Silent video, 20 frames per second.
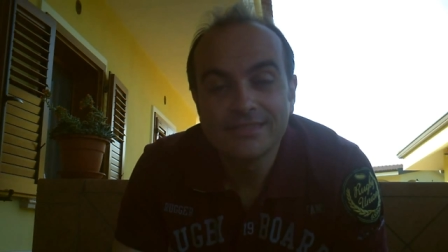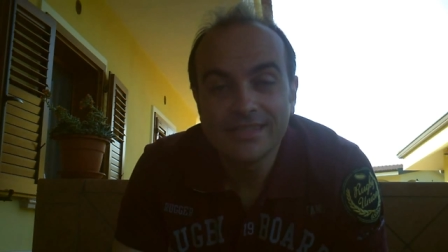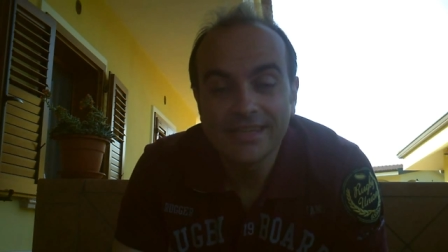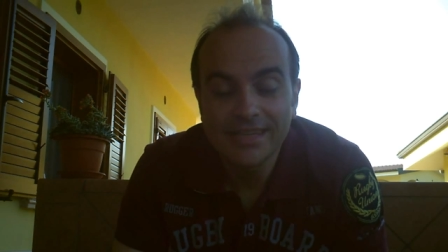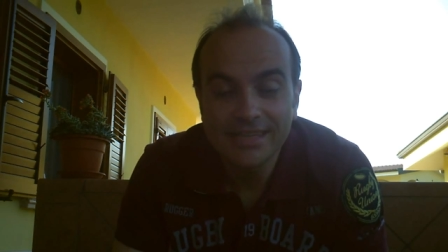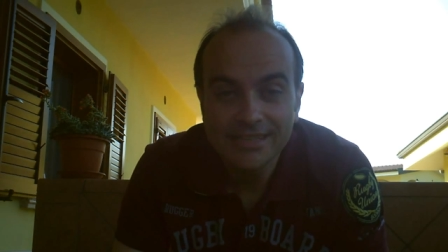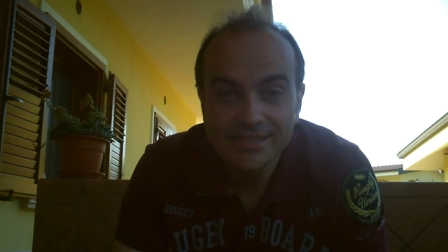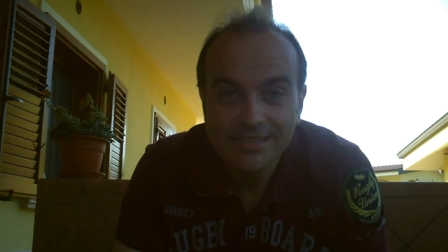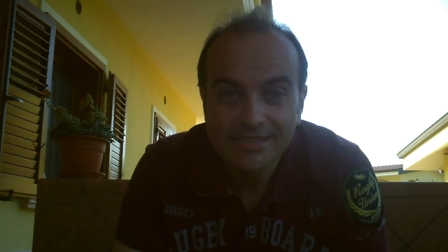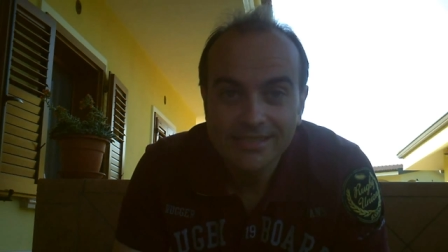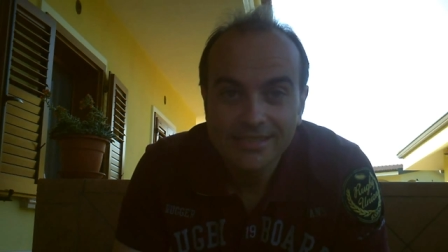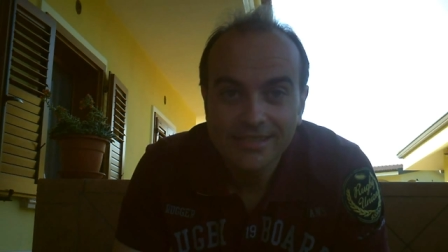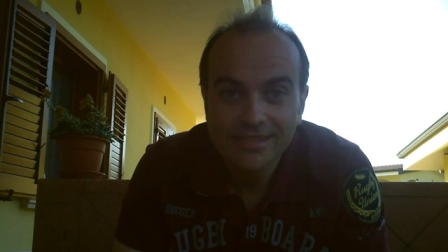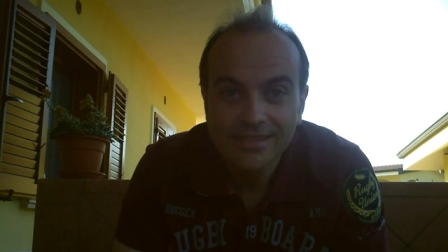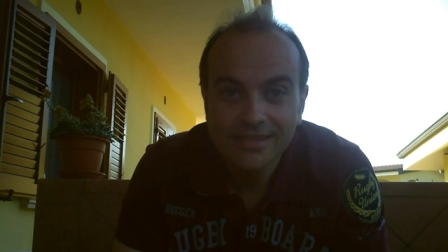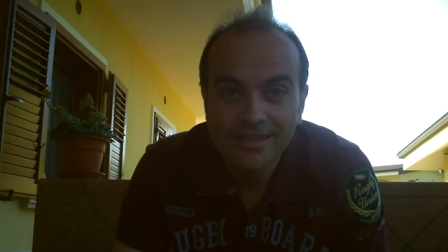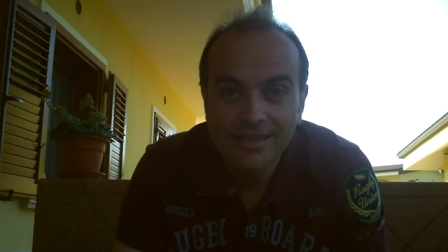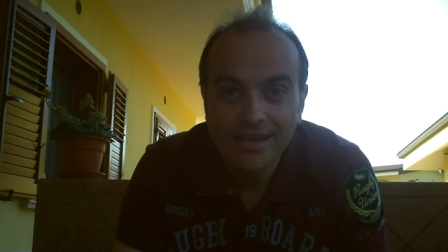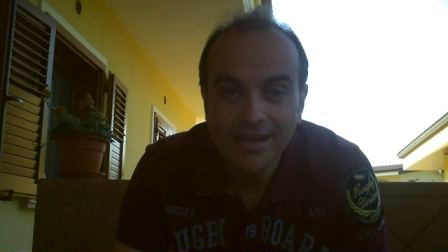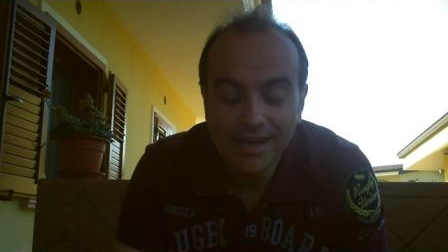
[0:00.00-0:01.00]
teach
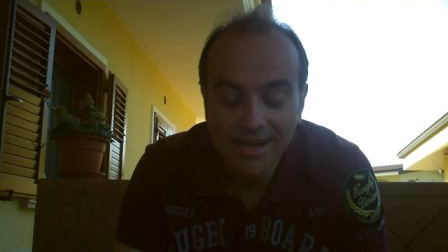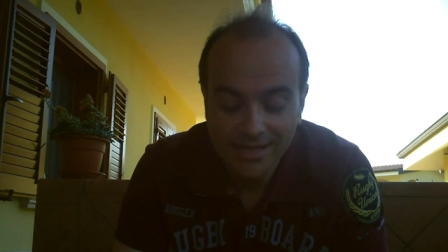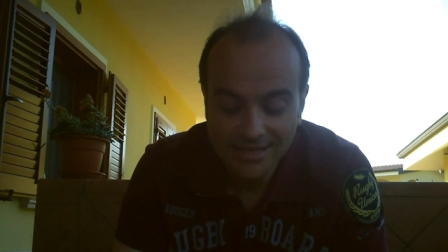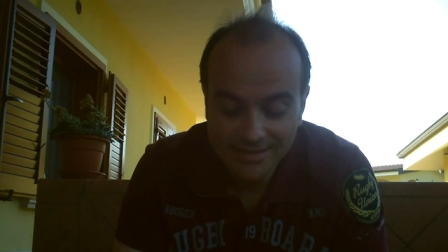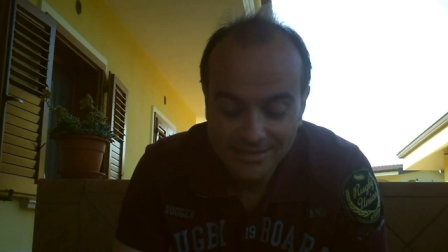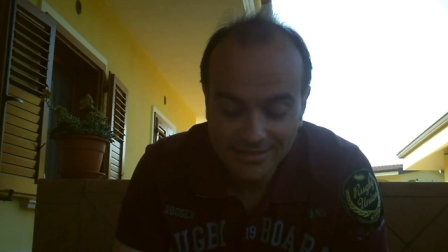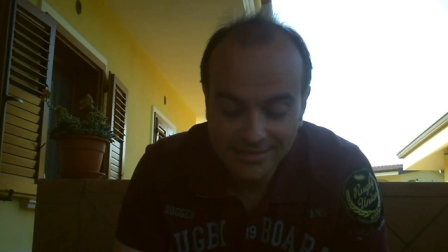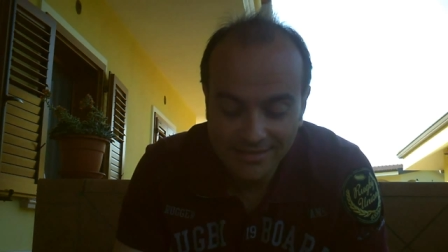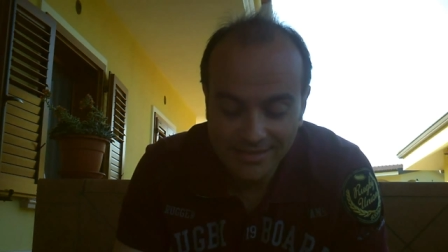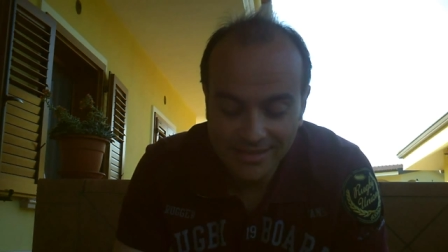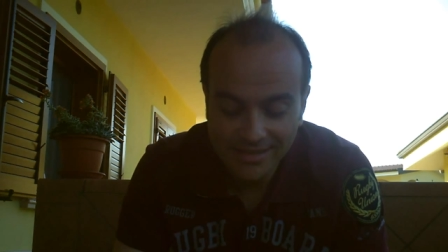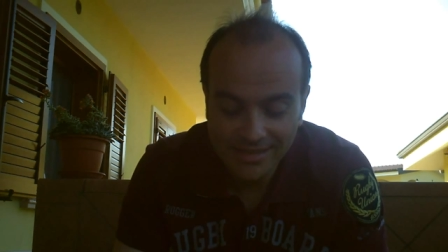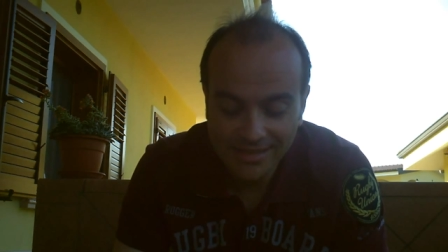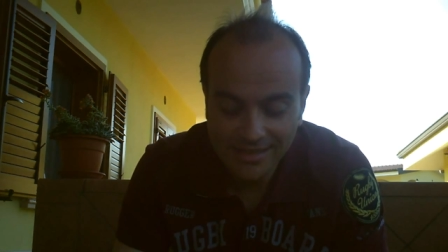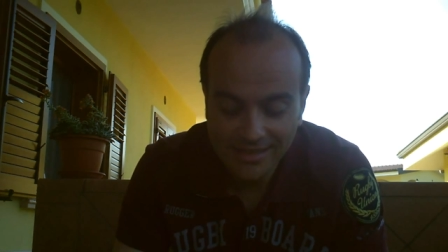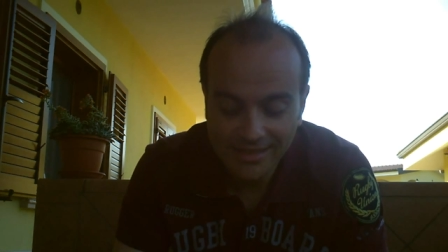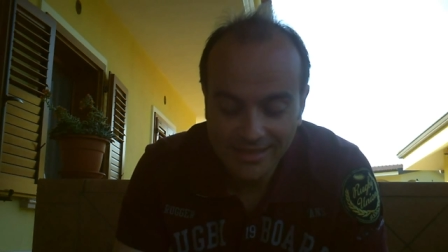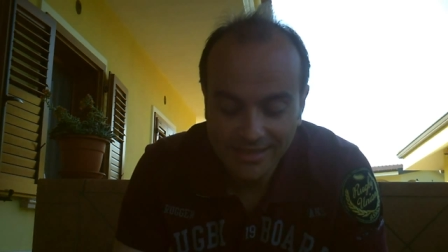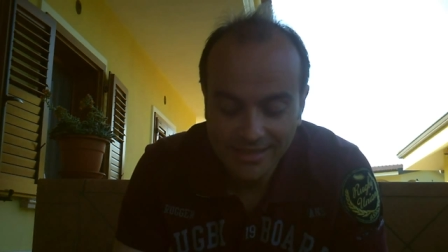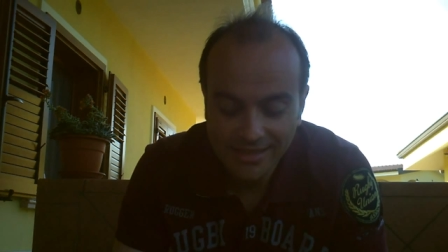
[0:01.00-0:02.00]

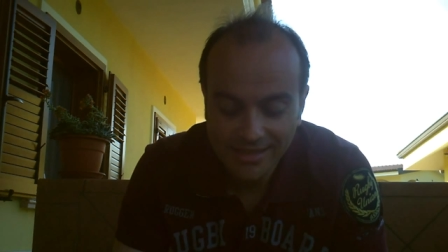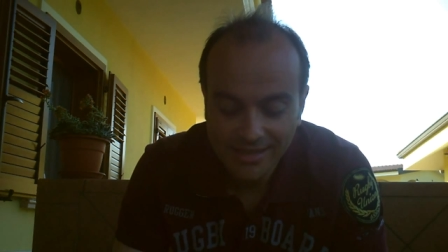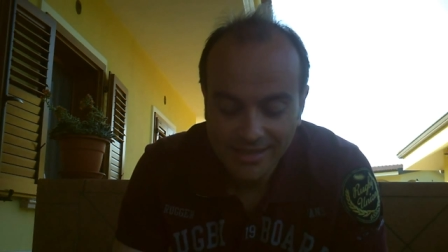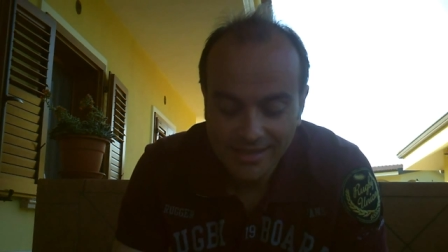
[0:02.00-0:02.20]
actually